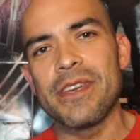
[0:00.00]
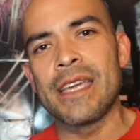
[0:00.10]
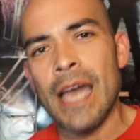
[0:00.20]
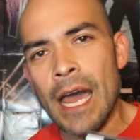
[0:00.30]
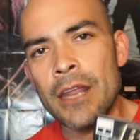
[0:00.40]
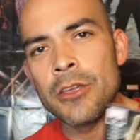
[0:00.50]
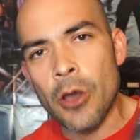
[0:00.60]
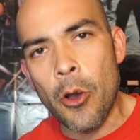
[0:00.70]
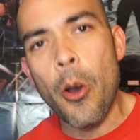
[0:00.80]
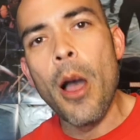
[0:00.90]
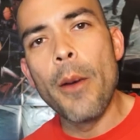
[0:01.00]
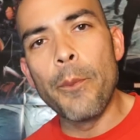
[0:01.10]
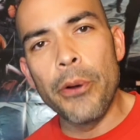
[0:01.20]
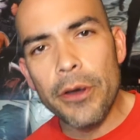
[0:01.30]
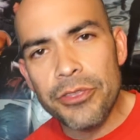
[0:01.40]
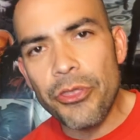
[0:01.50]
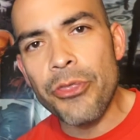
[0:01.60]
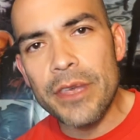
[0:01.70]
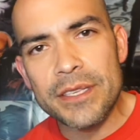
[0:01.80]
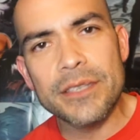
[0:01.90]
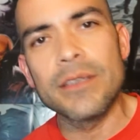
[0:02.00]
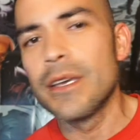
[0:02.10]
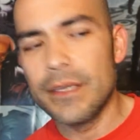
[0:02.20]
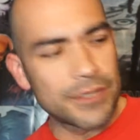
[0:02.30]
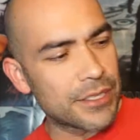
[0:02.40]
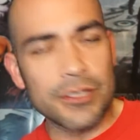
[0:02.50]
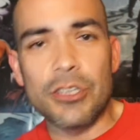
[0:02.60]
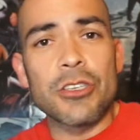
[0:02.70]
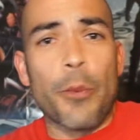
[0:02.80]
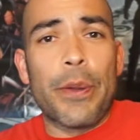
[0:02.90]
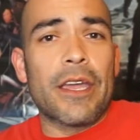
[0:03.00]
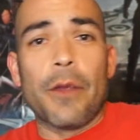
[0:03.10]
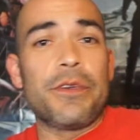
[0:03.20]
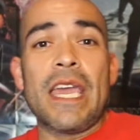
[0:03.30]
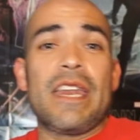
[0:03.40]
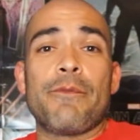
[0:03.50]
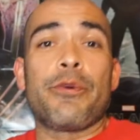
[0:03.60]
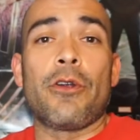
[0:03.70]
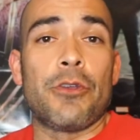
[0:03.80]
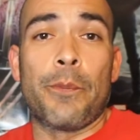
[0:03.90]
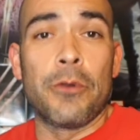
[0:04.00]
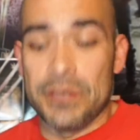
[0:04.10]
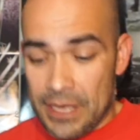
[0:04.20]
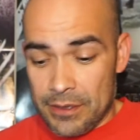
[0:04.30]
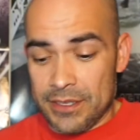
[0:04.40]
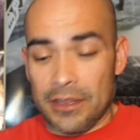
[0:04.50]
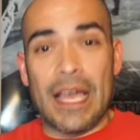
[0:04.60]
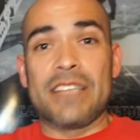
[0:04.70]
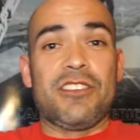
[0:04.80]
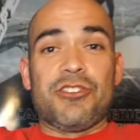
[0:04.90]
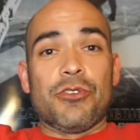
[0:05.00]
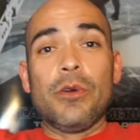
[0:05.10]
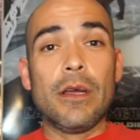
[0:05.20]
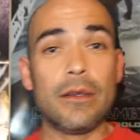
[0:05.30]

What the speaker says: You got to go put this, just go pick it up. You can't even put it on your pull list now. This is the last issue.